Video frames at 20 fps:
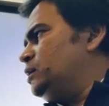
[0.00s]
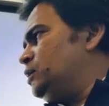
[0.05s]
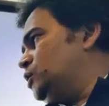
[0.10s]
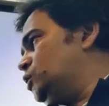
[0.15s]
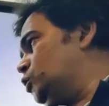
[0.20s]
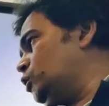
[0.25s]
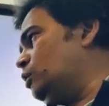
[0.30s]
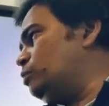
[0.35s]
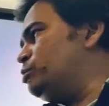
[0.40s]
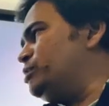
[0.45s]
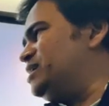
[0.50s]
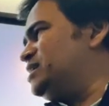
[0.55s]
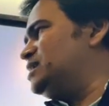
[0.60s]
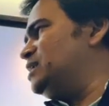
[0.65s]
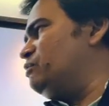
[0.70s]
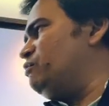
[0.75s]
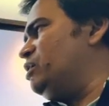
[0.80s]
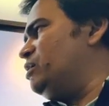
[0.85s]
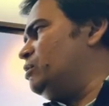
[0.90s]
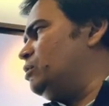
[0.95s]
So
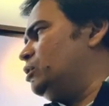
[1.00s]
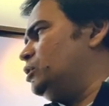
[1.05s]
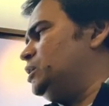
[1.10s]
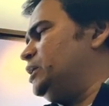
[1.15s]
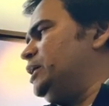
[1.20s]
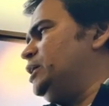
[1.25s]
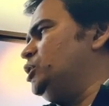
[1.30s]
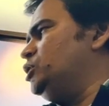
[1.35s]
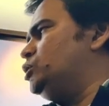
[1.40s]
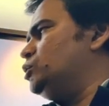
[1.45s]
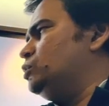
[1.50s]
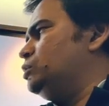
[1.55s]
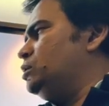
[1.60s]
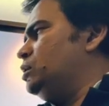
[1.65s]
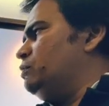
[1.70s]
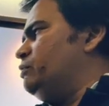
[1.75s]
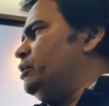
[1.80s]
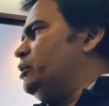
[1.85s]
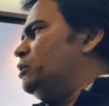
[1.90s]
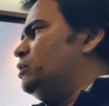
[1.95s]
obviously we got, in
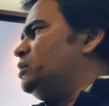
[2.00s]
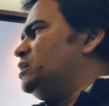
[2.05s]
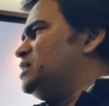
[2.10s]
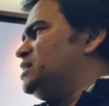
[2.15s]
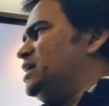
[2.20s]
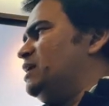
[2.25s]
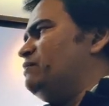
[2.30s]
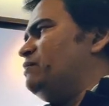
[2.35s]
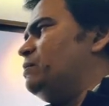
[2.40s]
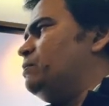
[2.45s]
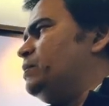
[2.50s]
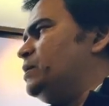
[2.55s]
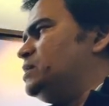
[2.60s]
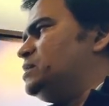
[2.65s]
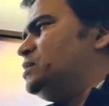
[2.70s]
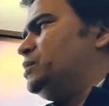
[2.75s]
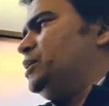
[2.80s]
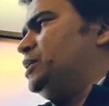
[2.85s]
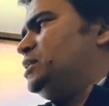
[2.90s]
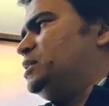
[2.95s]
total we got 7 plus
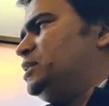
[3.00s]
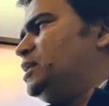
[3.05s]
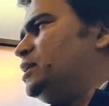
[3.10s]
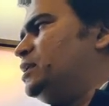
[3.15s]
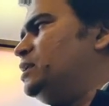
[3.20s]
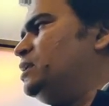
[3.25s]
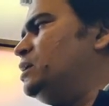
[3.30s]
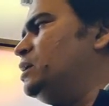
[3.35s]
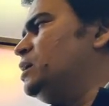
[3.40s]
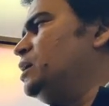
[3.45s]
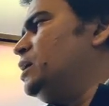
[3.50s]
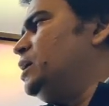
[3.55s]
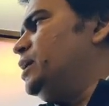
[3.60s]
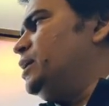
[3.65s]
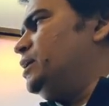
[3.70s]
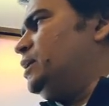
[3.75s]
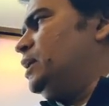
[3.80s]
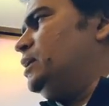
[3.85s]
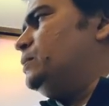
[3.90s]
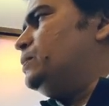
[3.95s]
3 10,
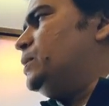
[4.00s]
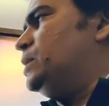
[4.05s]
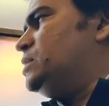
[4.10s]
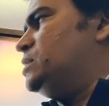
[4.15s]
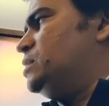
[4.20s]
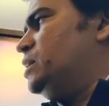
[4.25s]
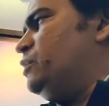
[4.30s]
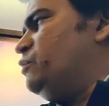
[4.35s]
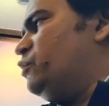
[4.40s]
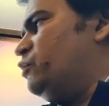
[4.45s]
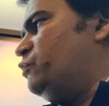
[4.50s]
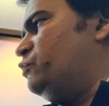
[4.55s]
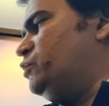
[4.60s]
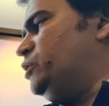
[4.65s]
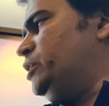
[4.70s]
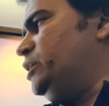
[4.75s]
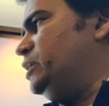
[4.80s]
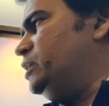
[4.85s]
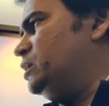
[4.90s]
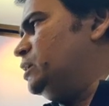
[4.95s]
10 plus 3
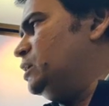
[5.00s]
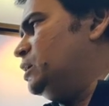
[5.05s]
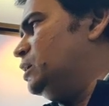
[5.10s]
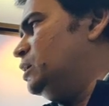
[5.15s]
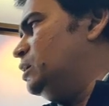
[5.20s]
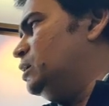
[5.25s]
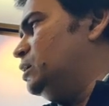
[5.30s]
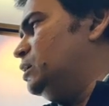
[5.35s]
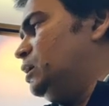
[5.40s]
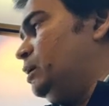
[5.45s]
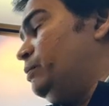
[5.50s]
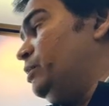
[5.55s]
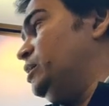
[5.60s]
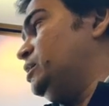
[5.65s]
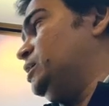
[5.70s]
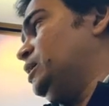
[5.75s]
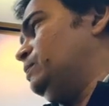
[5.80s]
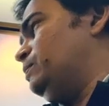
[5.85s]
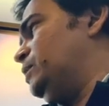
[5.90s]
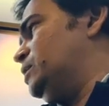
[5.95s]
15,
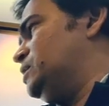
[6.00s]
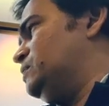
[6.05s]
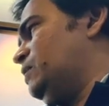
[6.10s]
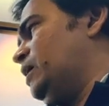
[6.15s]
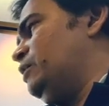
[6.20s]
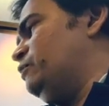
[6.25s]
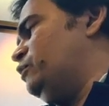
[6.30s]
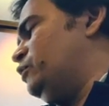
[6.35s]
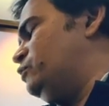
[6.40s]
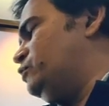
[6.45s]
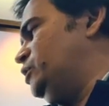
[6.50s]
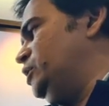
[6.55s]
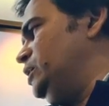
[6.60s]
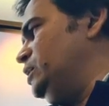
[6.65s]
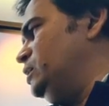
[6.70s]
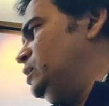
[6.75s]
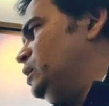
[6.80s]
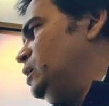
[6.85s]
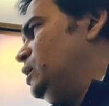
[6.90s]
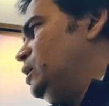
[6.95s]
10 plus 5
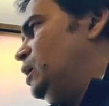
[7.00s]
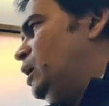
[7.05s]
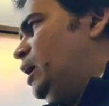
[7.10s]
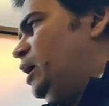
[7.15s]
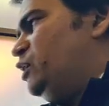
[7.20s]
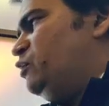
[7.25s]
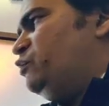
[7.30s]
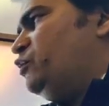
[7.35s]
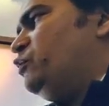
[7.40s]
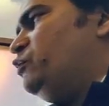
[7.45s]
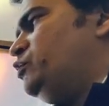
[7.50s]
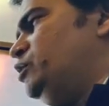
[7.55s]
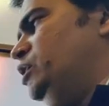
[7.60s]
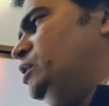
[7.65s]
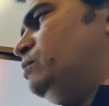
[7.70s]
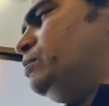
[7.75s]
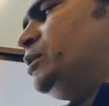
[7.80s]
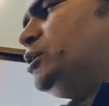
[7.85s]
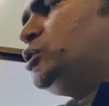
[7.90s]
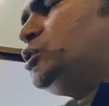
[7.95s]
15, and
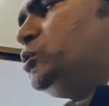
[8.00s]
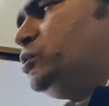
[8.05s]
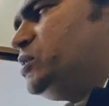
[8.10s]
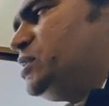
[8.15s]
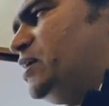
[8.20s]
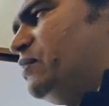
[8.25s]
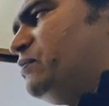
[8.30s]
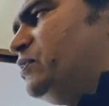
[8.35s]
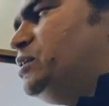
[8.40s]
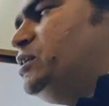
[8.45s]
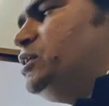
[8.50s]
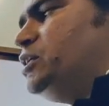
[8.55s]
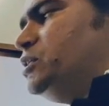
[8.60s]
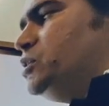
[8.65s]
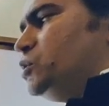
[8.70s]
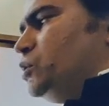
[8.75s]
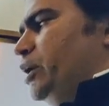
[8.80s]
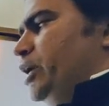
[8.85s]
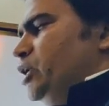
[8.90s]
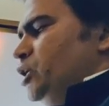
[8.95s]
15 plus 2 17.
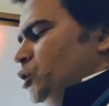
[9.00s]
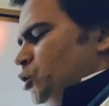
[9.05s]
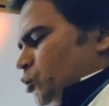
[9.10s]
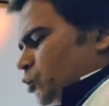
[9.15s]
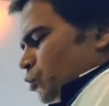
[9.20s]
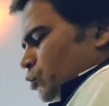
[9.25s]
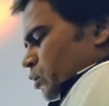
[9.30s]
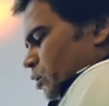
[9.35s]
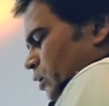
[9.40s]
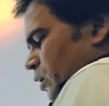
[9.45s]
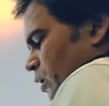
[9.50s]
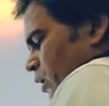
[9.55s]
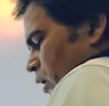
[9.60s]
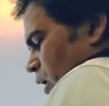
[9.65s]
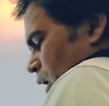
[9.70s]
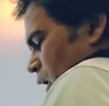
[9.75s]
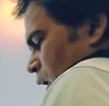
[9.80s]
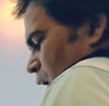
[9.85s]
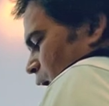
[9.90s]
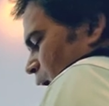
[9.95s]
So in total
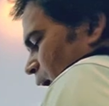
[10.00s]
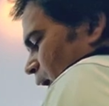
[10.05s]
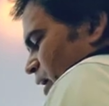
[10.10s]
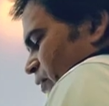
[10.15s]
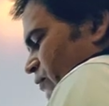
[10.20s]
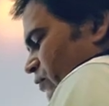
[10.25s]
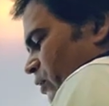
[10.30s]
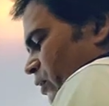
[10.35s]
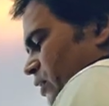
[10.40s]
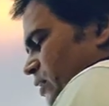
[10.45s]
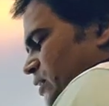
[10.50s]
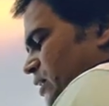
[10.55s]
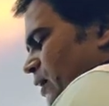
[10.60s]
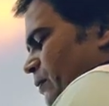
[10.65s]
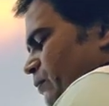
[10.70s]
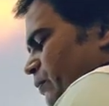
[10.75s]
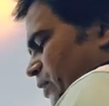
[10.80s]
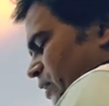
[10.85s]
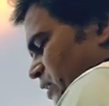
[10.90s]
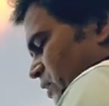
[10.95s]
I have got a
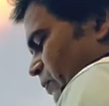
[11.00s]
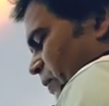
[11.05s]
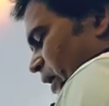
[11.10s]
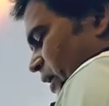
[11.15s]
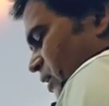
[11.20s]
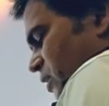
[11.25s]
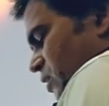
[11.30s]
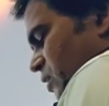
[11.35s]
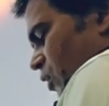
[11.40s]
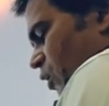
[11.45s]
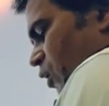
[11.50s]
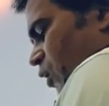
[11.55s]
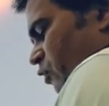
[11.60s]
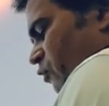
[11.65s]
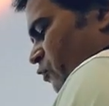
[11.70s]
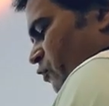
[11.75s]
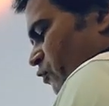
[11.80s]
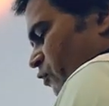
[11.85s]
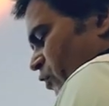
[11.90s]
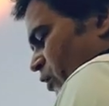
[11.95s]
sample space
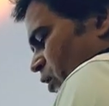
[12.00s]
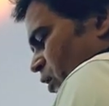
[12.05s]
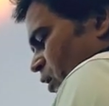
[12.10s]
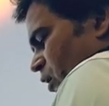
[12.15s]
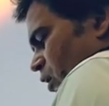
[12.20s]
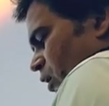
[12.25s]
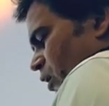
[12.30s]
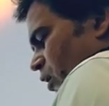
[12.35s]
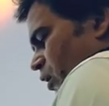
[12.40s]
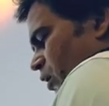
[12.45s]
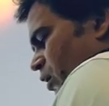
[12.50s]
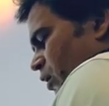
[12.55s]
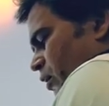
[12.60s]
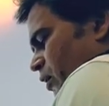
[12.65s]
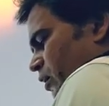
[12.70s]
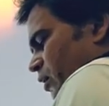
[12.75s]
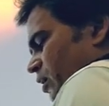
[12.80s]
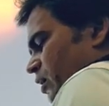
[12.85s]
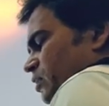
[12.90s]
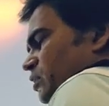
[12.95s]
of
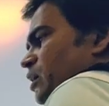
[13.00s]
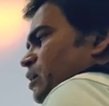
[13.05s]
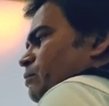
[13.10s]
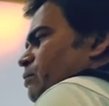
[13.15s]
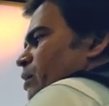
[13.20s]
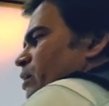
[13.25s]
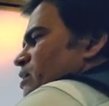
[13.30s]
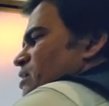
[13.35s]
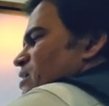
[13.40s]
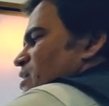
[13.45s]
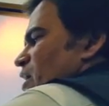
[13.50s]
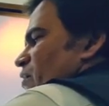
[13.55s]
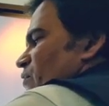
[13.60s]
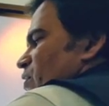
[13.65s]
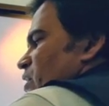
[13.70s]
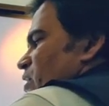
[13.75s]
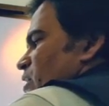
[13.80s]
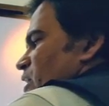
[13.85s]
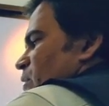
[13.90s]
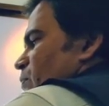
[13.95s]
nothing but
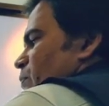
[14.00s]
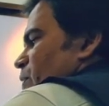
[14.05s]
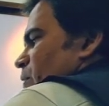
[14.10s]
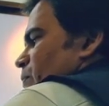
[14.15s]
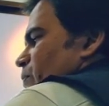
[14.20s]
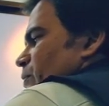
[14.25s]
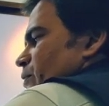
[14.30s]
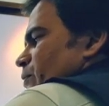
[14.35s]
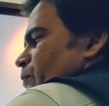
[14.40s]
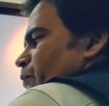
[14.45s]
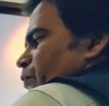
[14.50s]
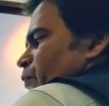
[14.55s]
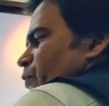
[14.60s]
17 people.